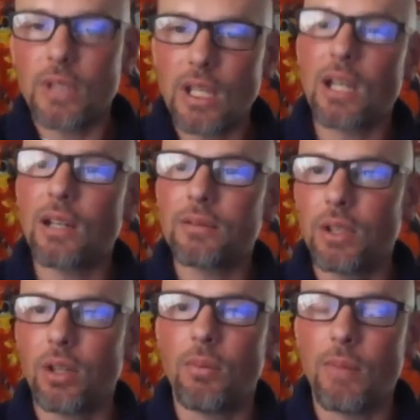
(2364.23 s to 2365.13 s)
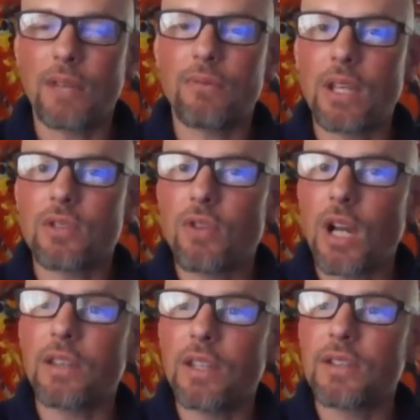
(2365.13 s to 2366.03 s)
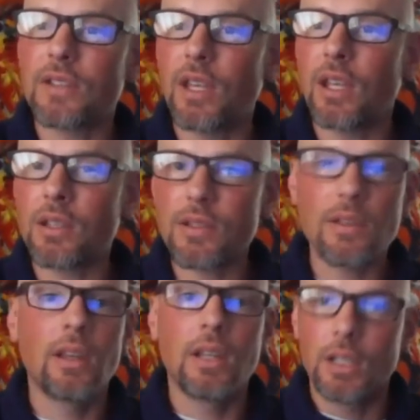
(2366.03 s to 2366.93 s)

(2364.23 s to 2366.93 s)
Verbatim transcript: Yeah, you know, my vet tried these things.